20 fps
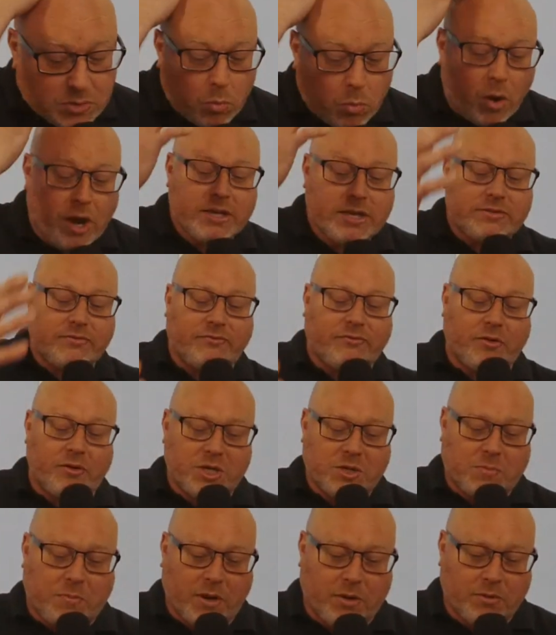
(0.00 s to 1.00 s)
a wise and
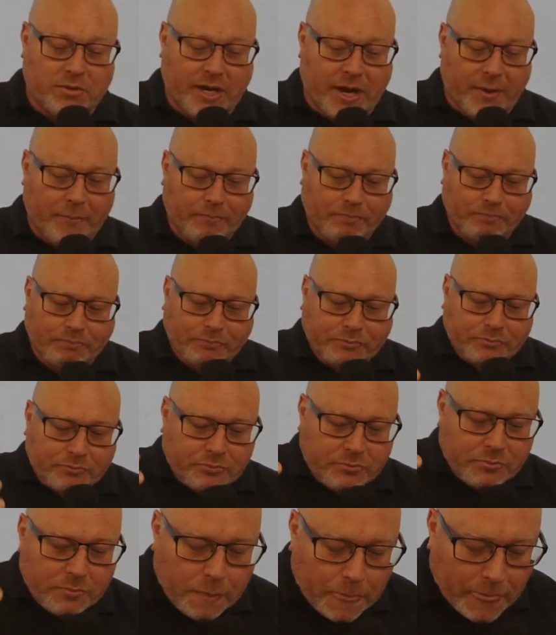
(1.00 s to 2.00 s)
foolish builder.
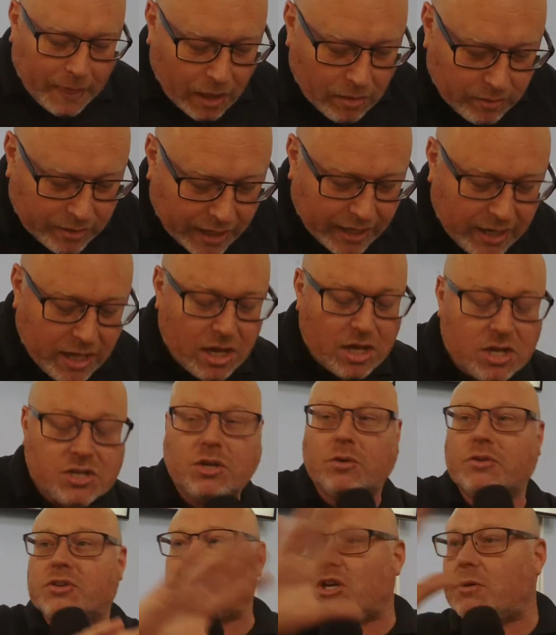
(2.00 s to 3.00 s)
Okay,
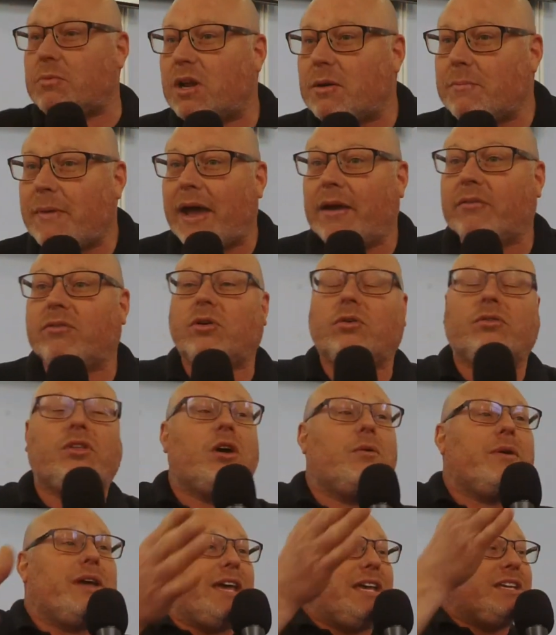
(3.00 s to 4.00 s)
so the Sermon on the Mount,
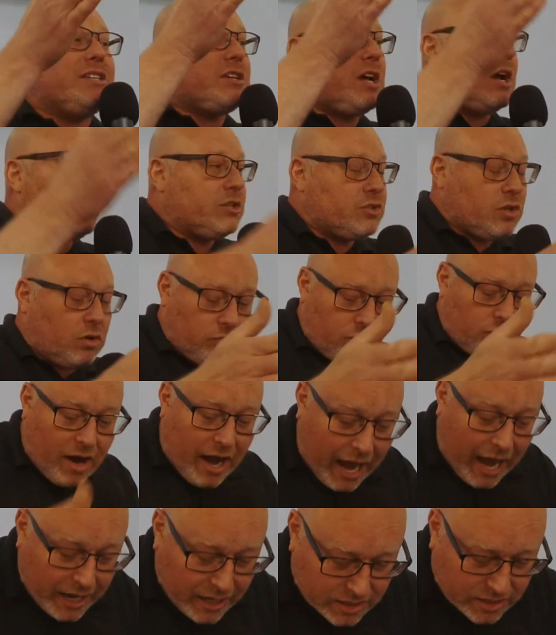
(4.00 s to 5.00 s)
although it is quite
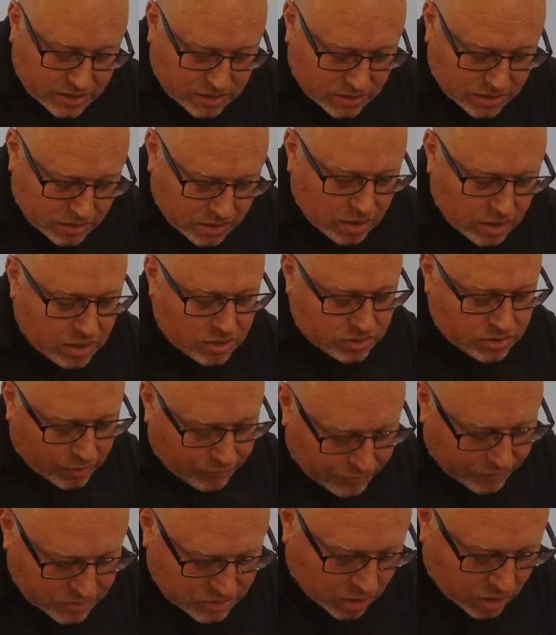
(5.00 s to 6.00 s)
direct, so,
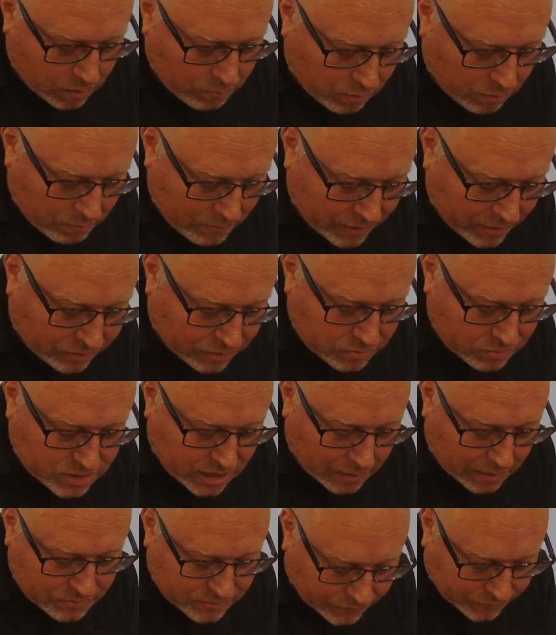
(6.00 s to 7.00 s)
for example, Matthew
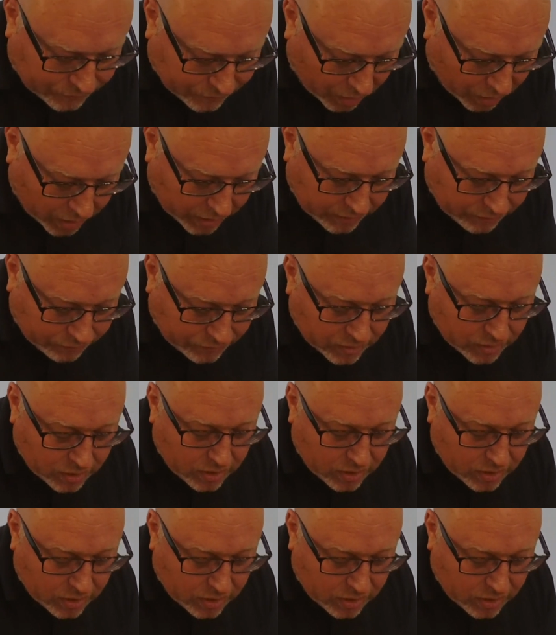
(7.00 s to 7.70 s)
chapter 5,